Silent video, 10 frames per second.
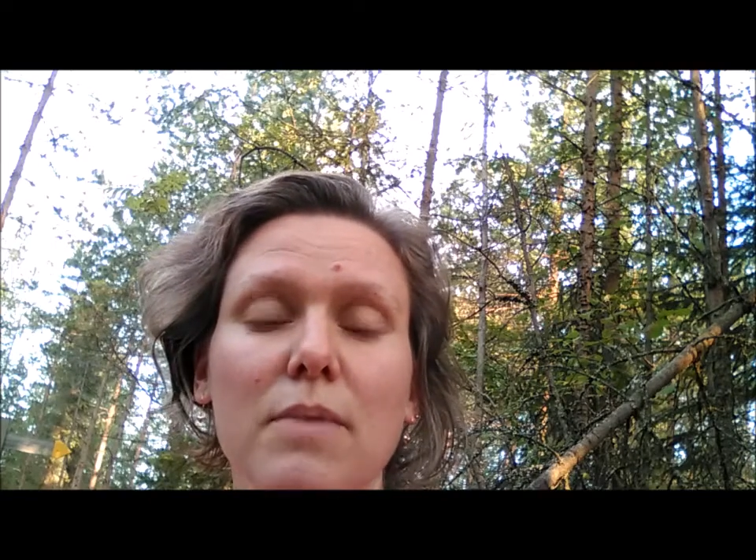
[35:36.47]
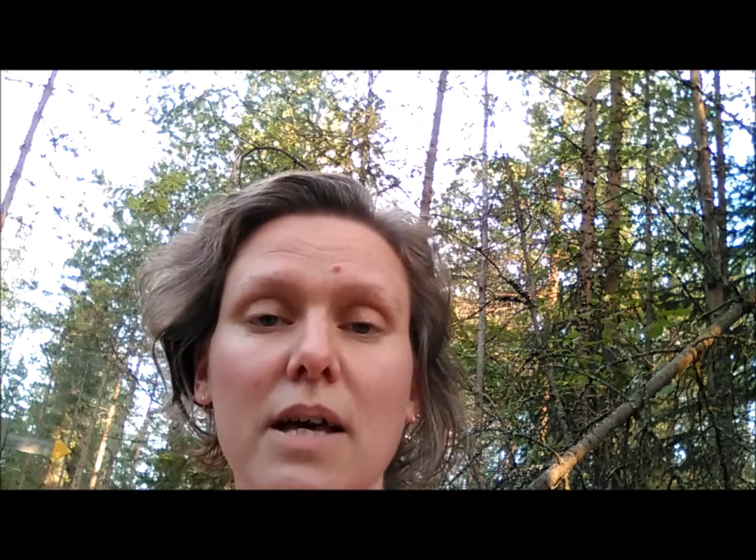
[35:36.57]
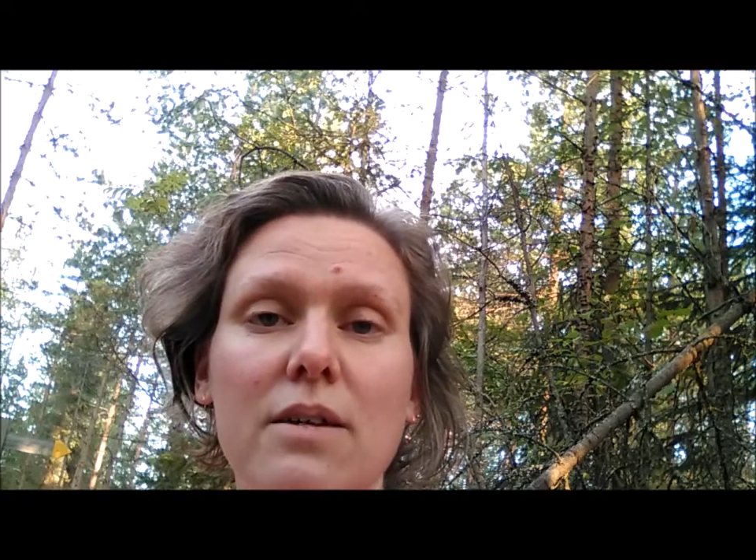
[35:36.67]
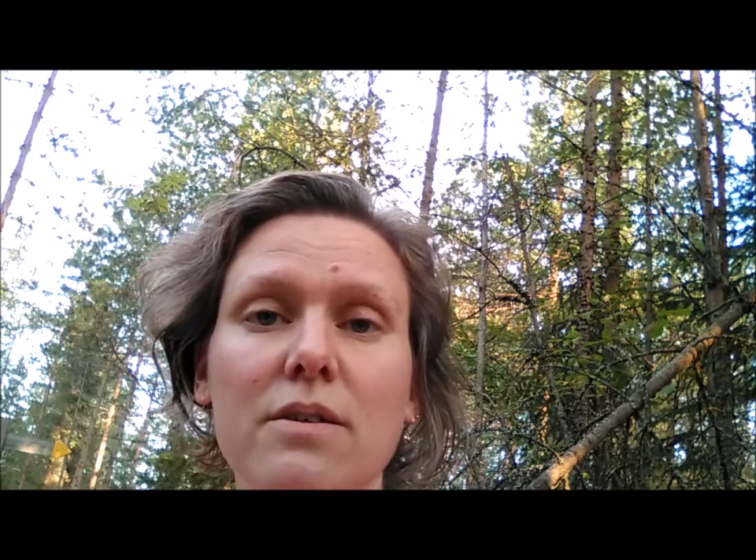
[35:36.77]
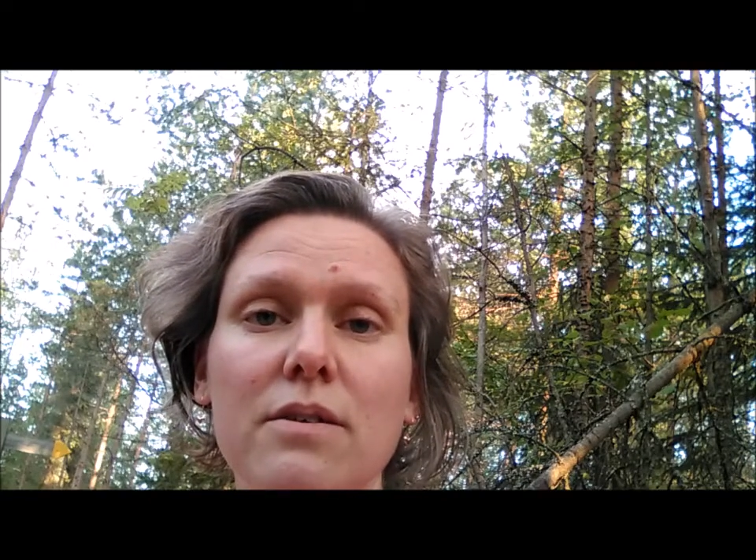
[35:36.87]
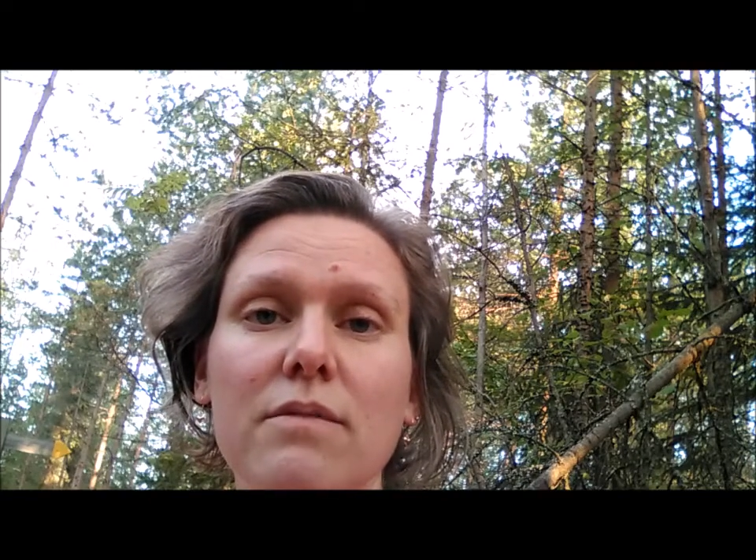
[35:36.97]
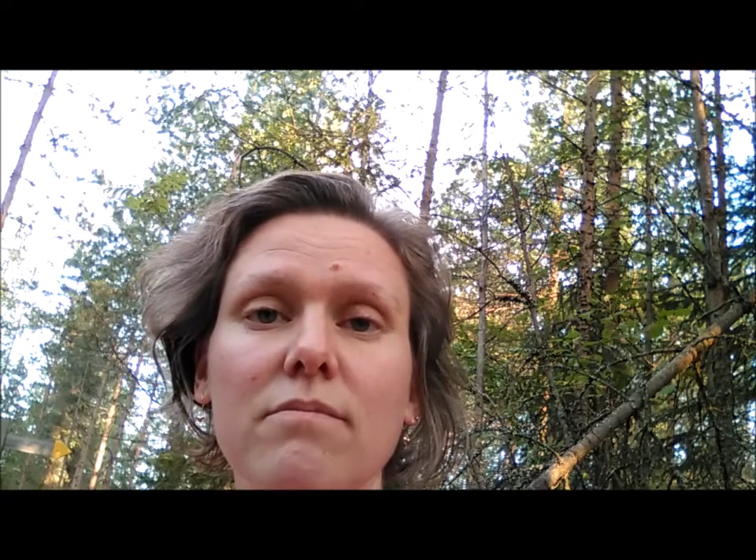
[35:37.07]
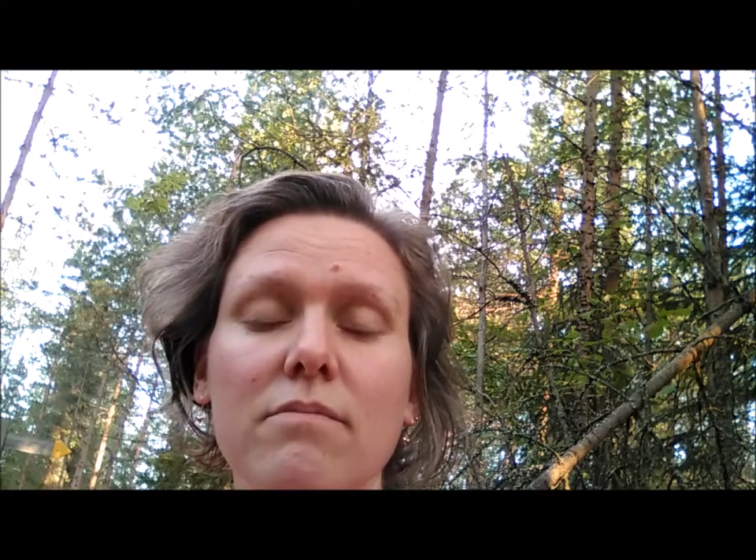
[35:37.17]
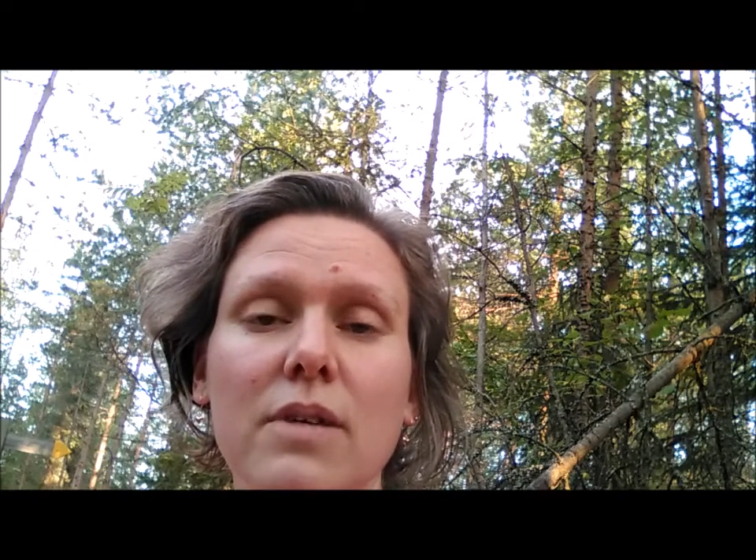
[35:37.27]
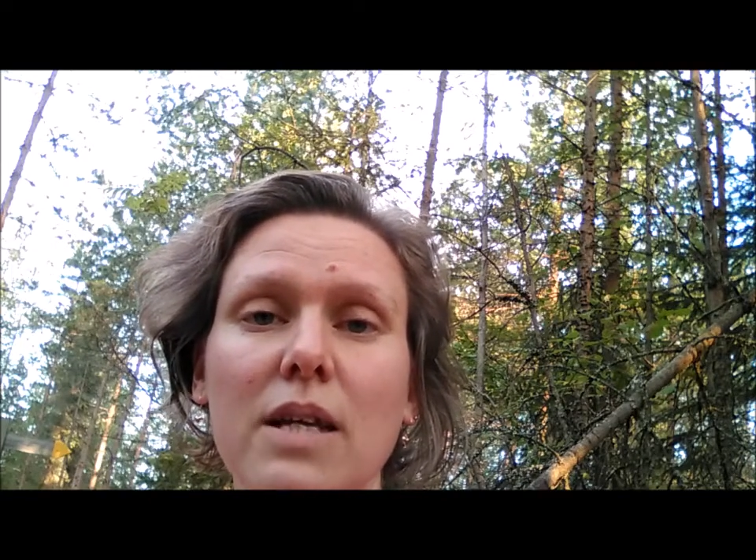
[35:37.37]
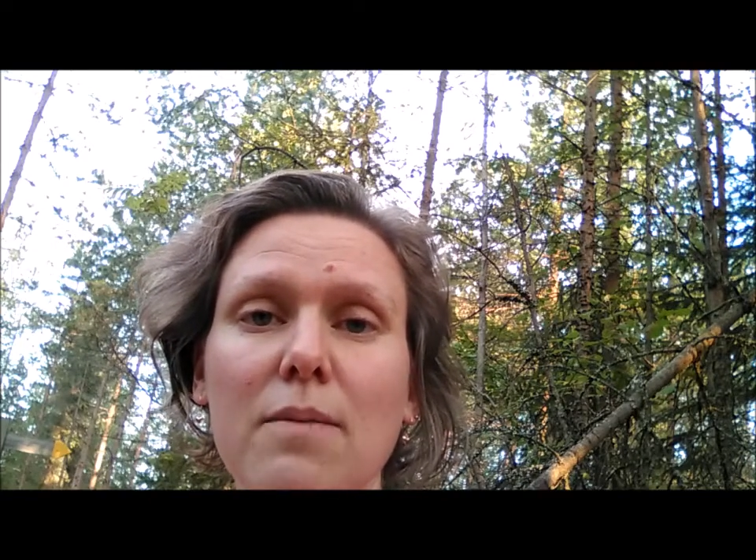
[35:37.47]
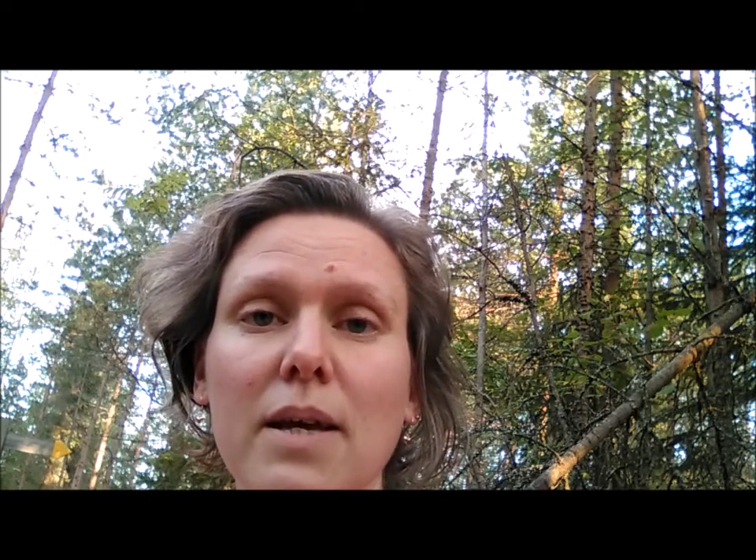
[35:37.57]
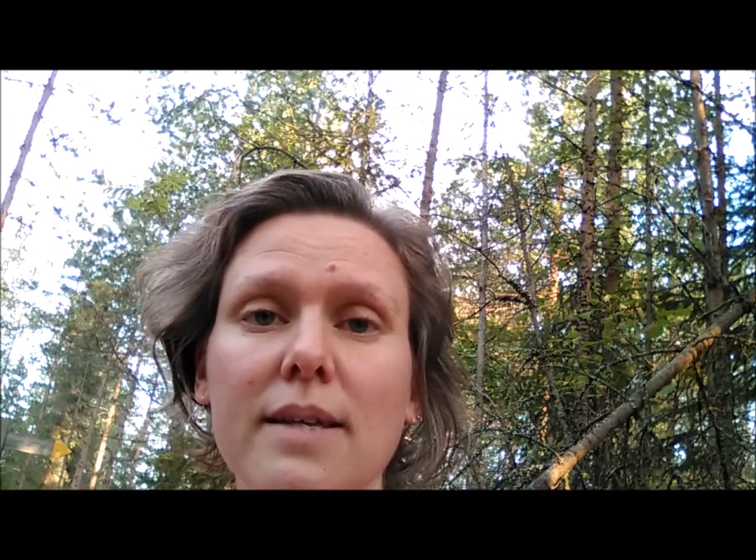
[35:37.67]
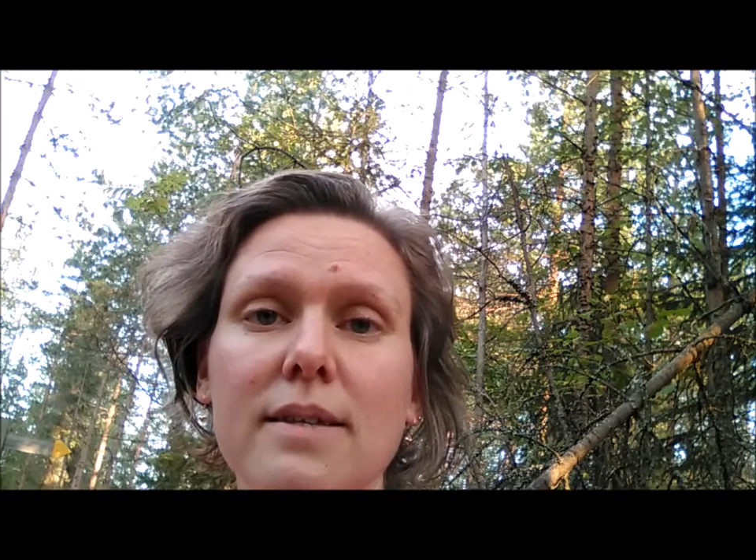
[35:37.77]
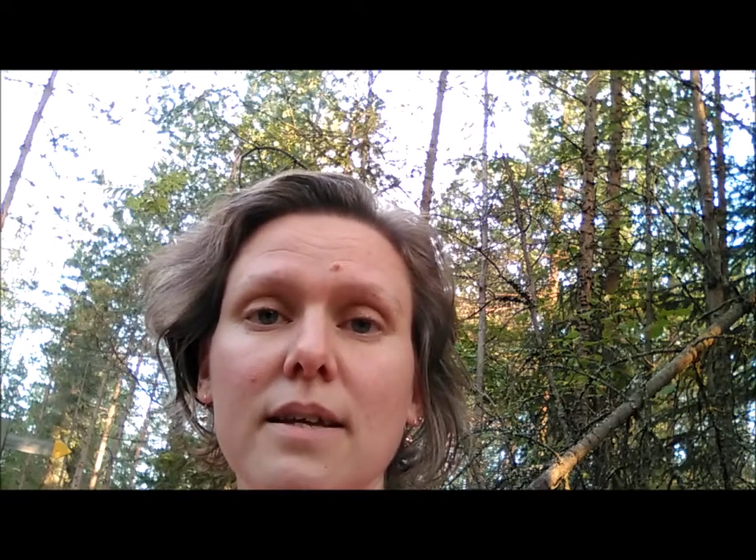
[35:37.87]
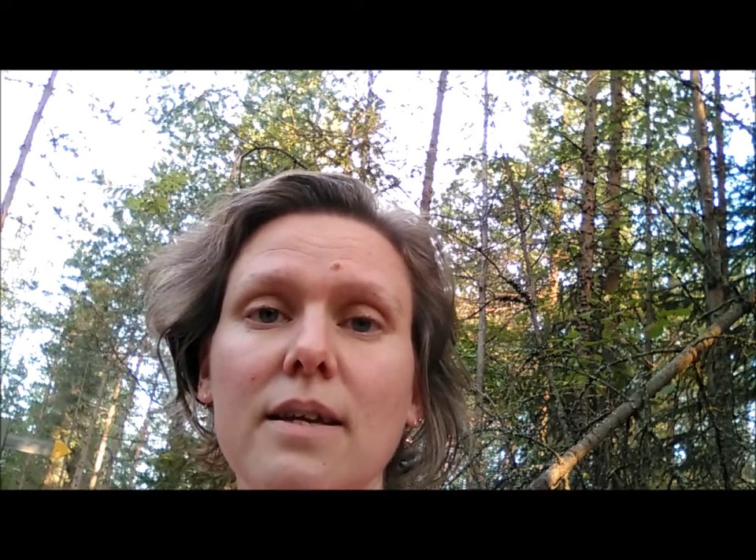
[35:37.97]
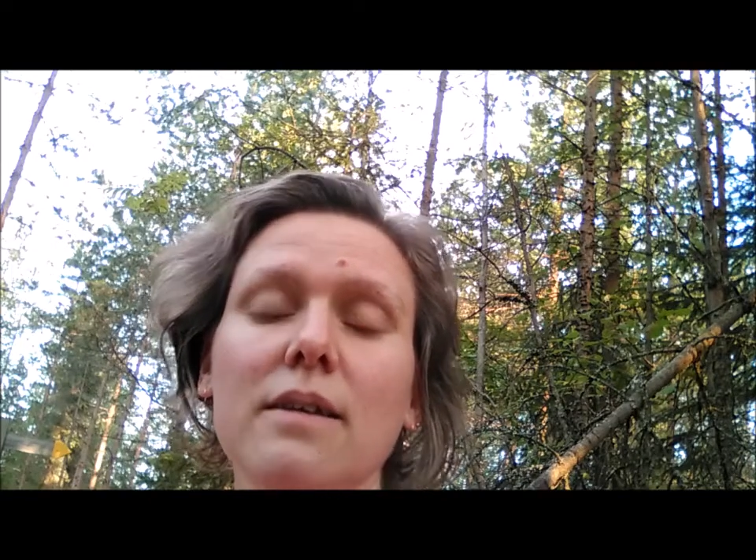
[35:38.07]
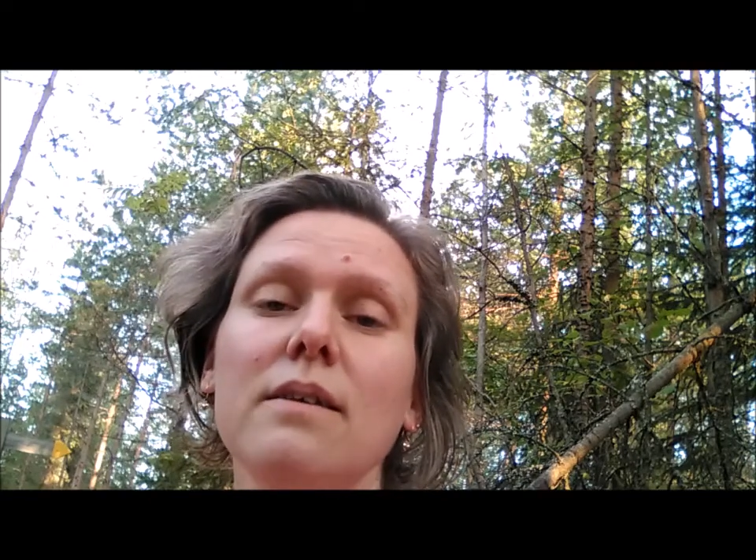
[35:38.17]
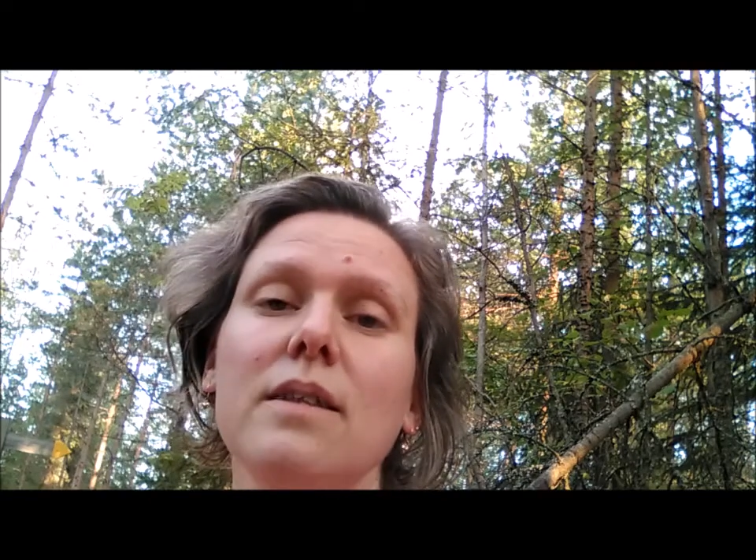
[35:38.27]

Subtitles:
pattern in a magazine.